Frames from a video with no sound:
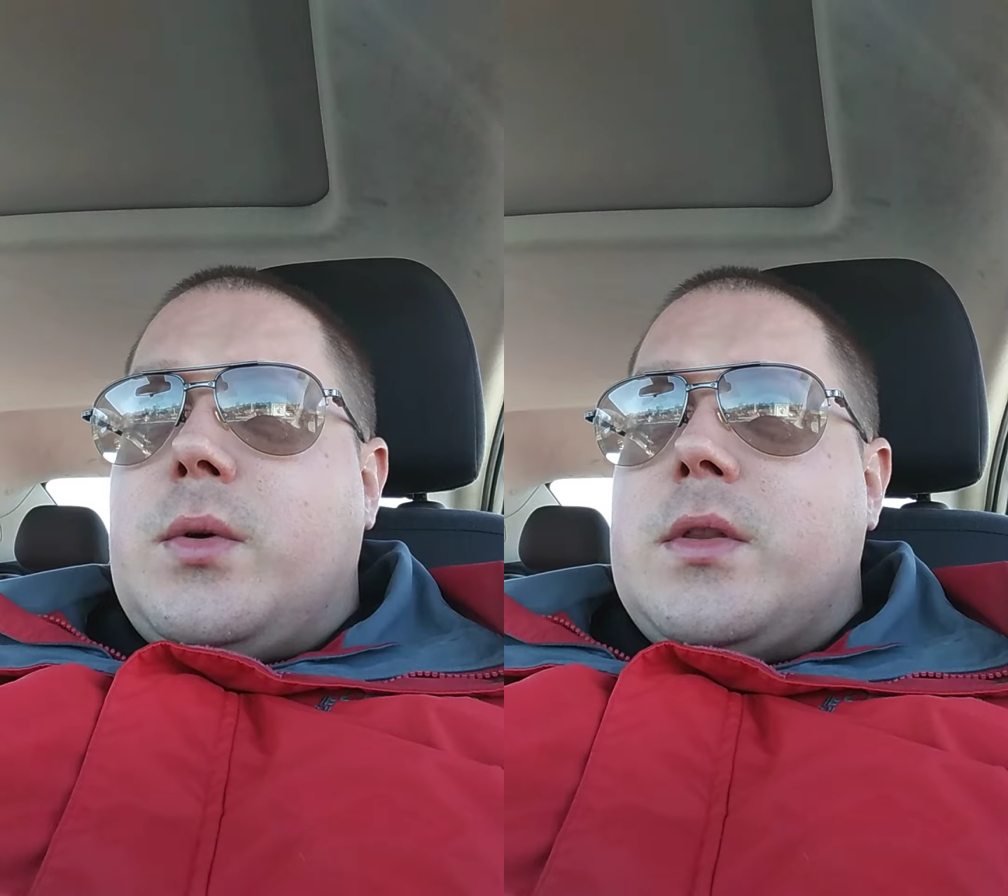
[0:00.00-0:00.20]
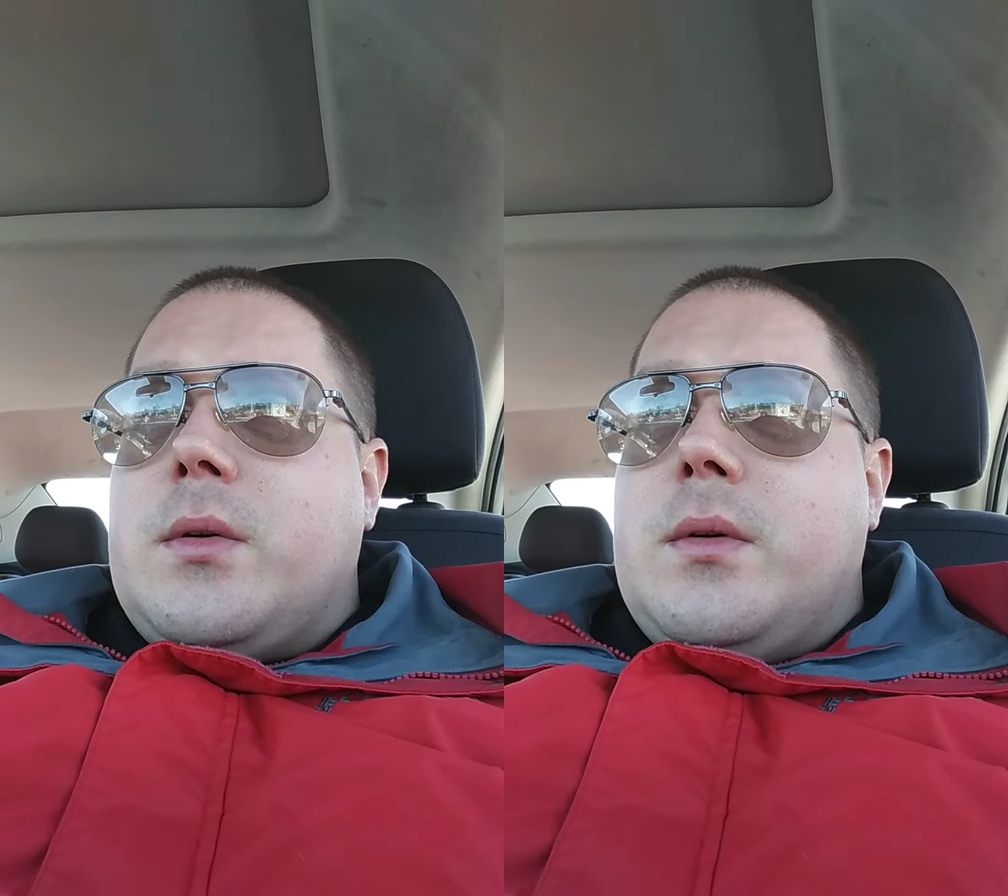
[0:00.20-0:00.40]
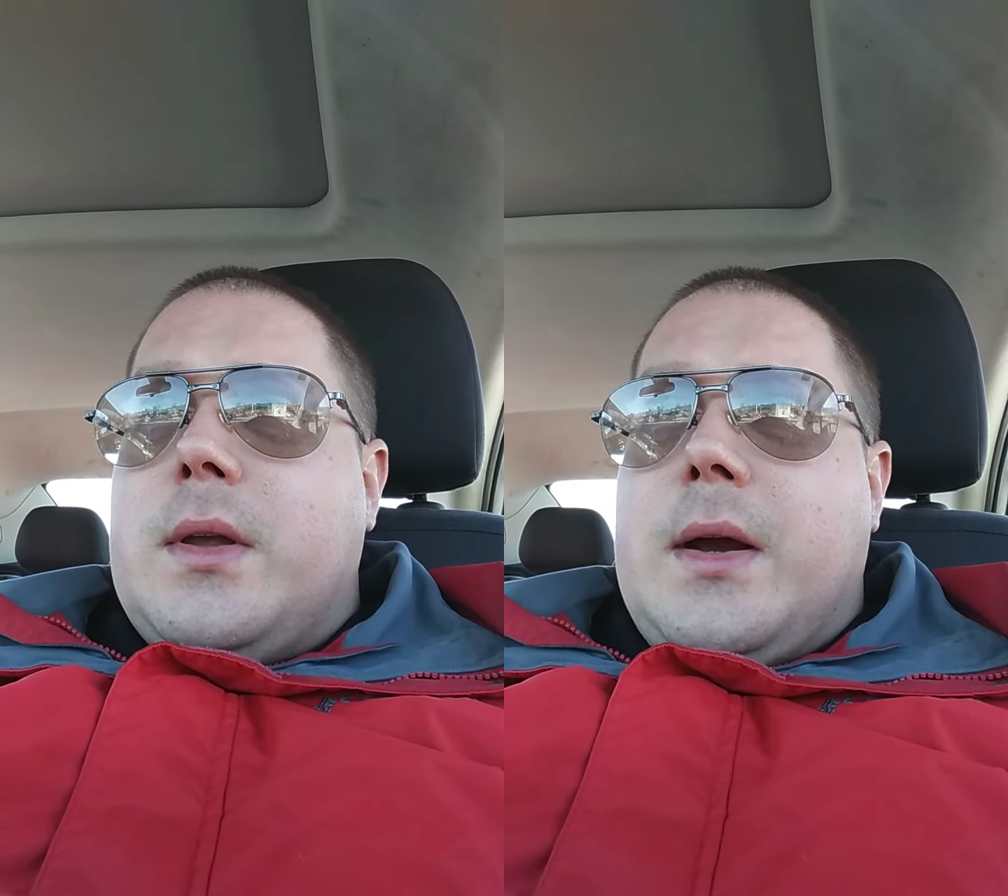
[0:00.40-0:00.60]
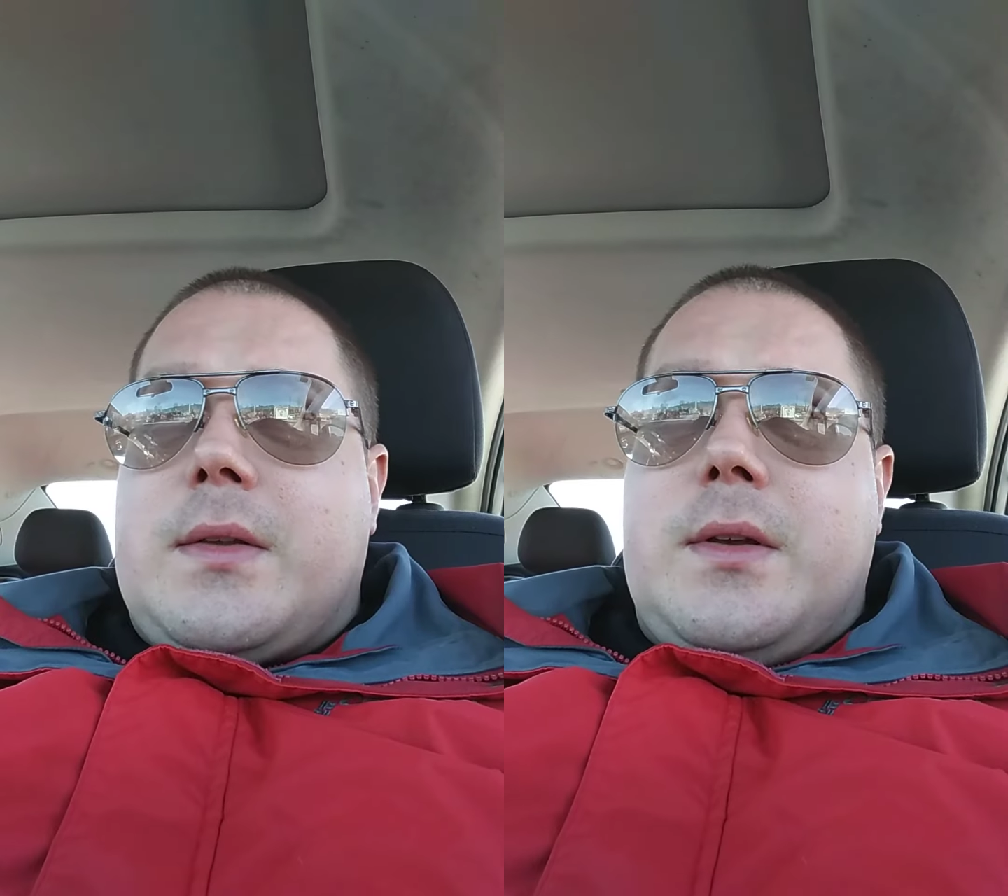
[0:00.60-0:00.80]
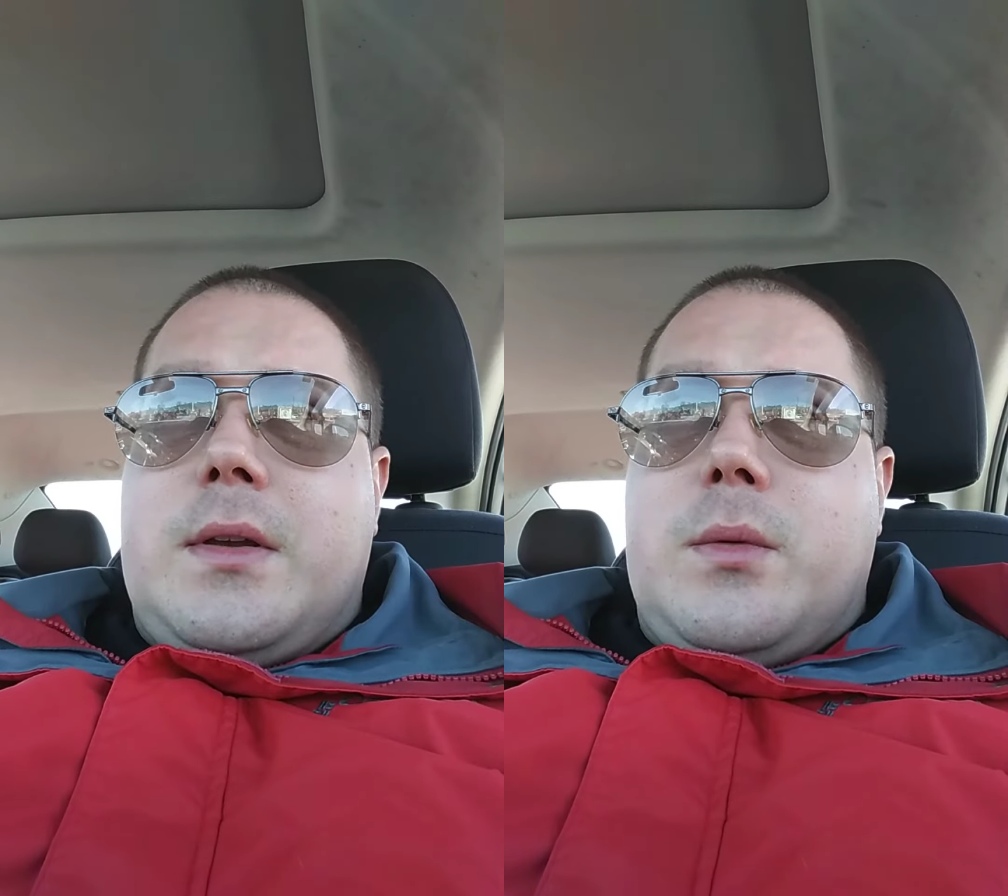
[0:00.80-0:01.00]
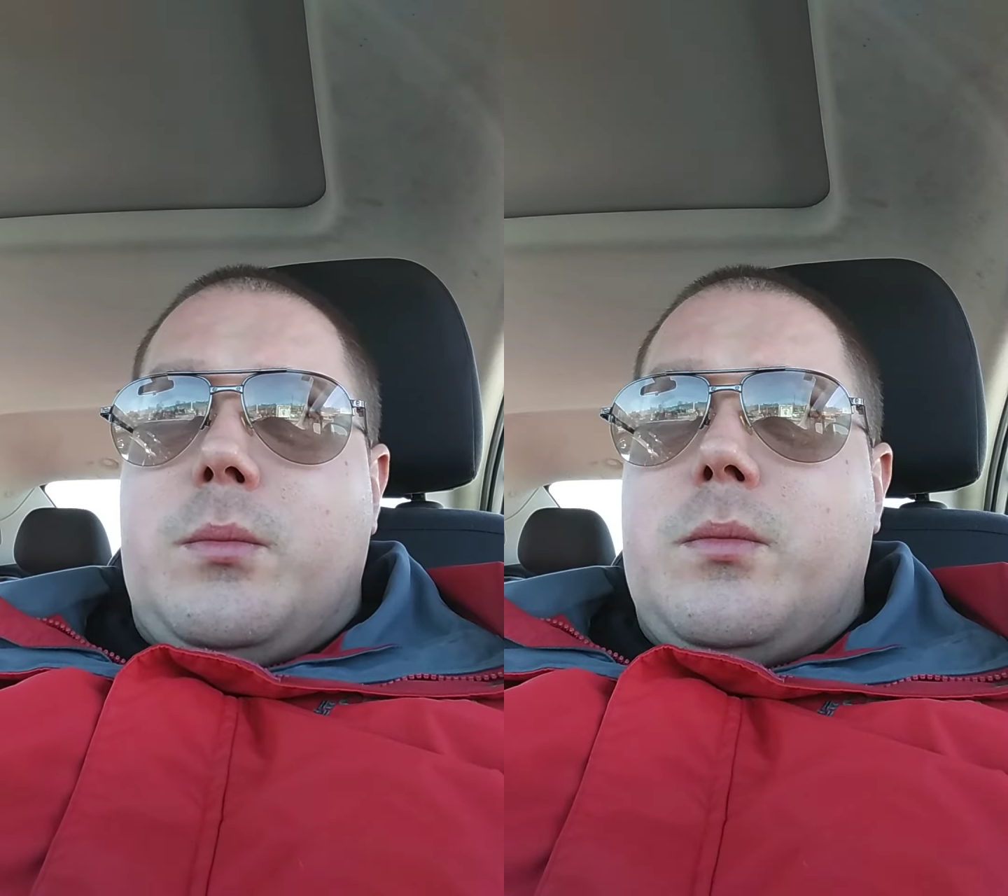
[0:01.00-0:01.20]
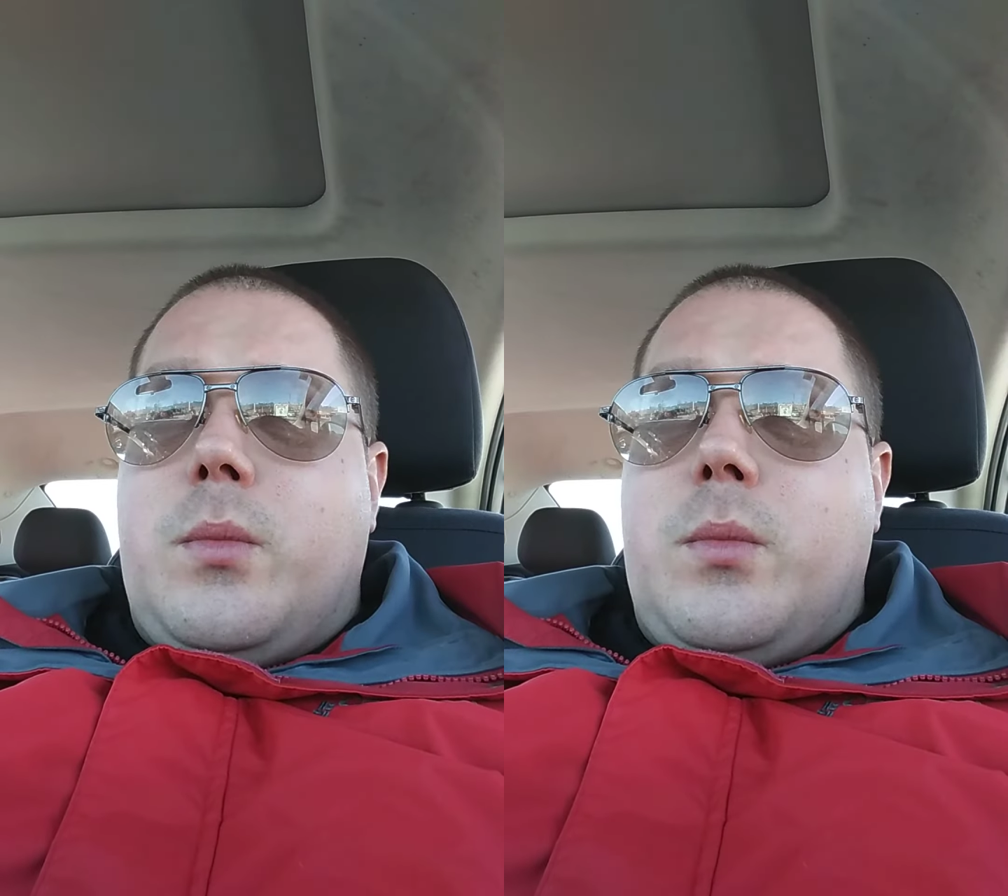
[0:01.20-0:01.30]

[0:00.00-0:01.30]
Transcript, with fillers: quit doing acting and